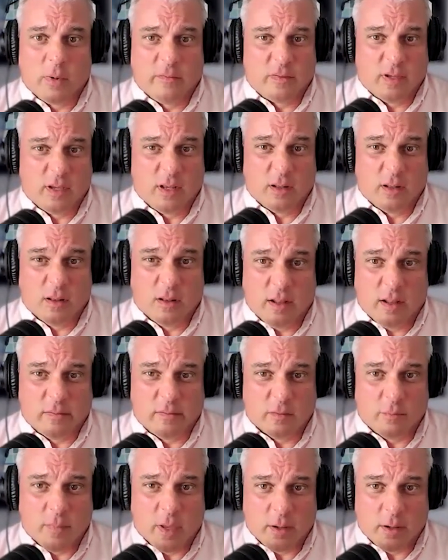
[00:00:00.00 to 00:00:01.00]
We've seen
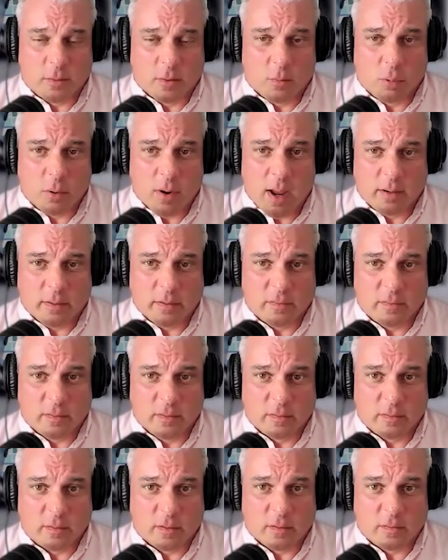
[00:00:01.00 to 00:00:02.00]
lots of medical
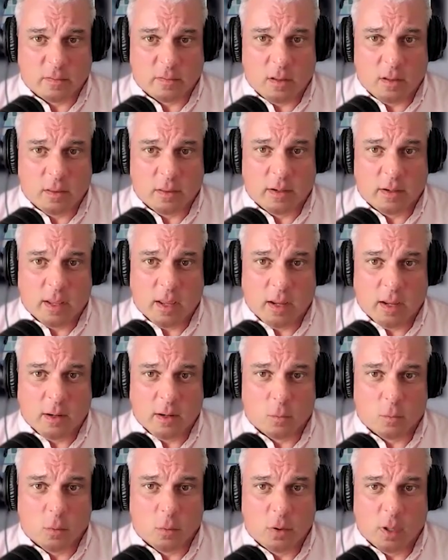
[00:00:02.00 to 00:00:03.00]
practices
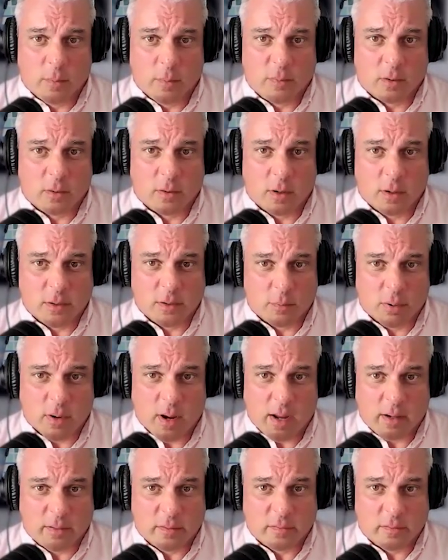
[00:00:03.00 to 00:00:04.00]
consolidate, roll up to larger
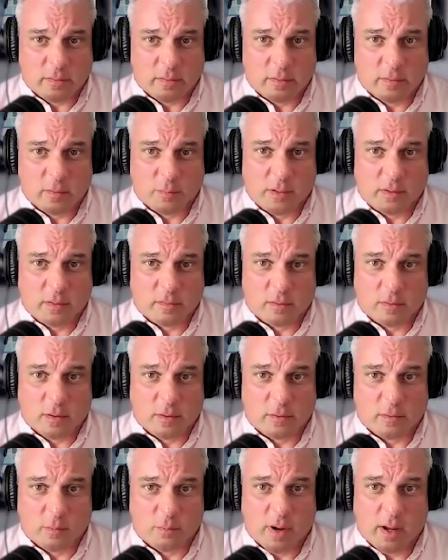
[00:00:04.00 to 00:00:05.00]
practices because
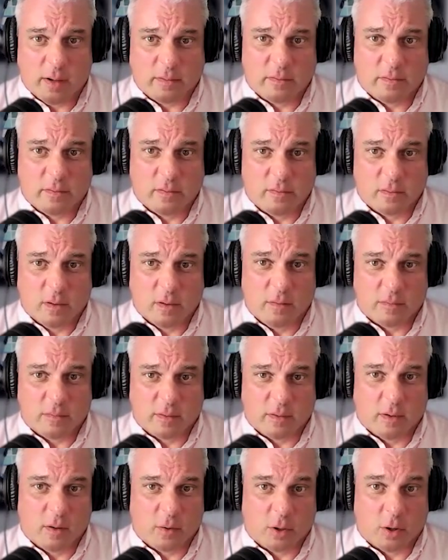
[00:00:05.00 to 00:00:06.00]
larger practices
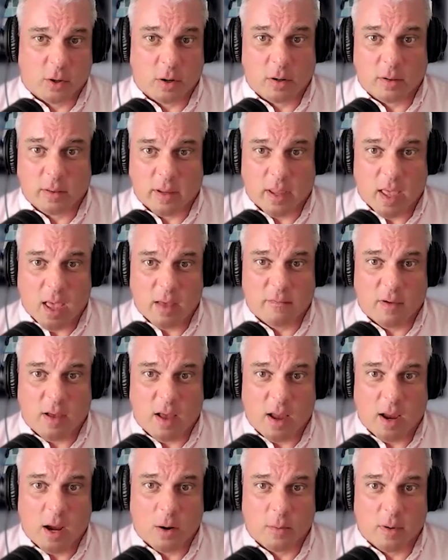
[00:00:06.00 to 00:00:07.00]
currently have a
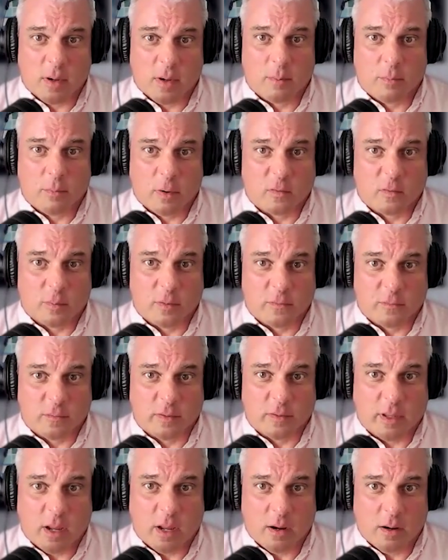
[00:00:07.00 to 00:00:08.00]
higher reimbursement
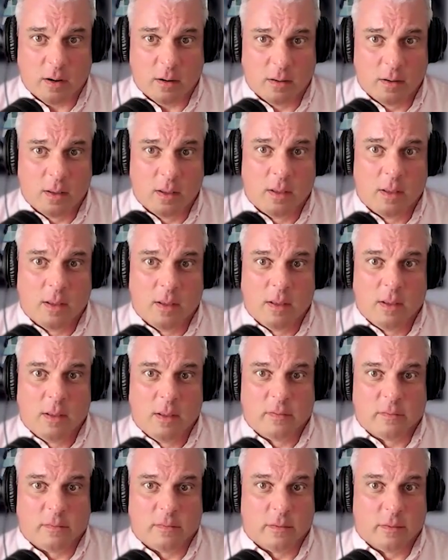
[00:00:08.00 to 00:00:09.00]
for the care.
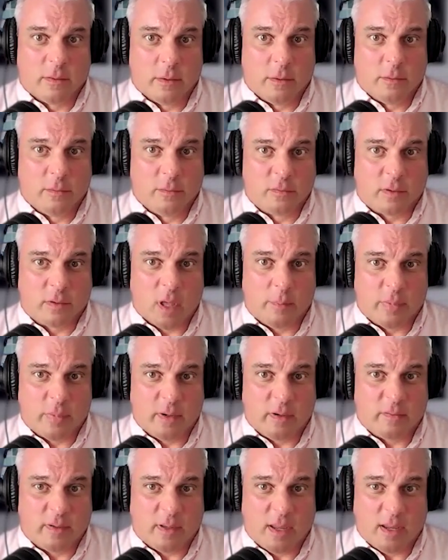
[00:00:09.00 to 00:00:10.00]
So those
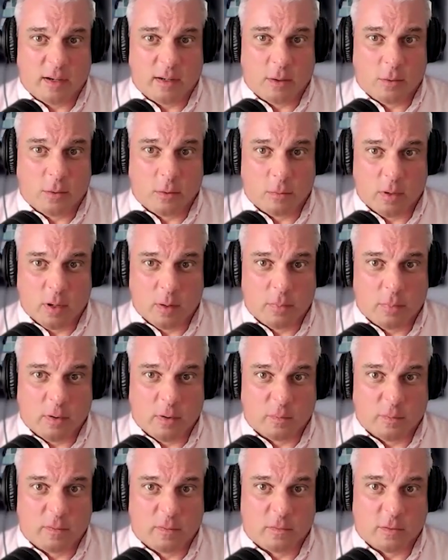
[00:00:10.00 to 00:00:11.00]
companies that had lower
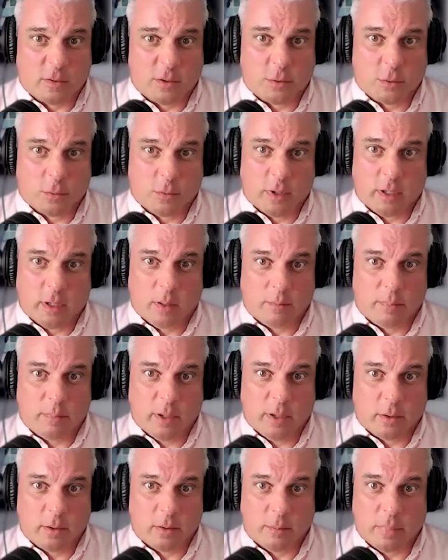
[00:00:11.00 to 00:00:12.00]
reimbursements are joining
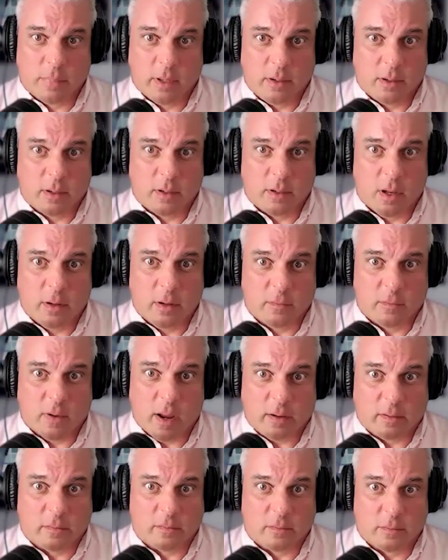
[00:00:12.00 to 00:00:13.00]
bigger, better
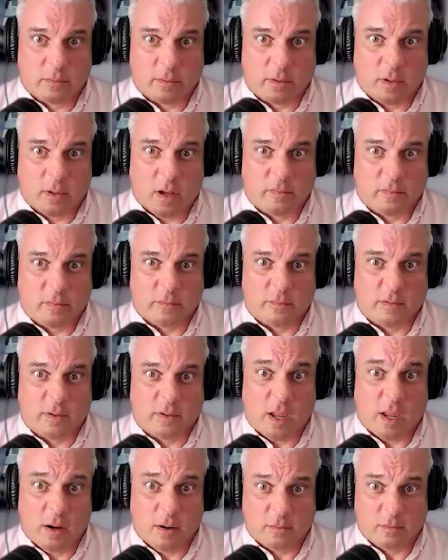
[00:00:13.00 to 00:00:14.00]
contracts. So the cost of
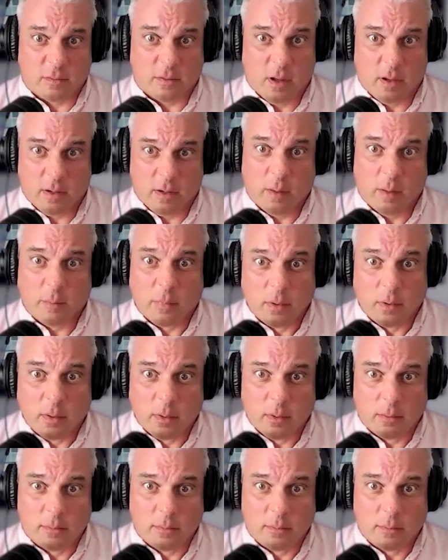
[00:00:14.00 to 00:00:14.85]
care has gone up.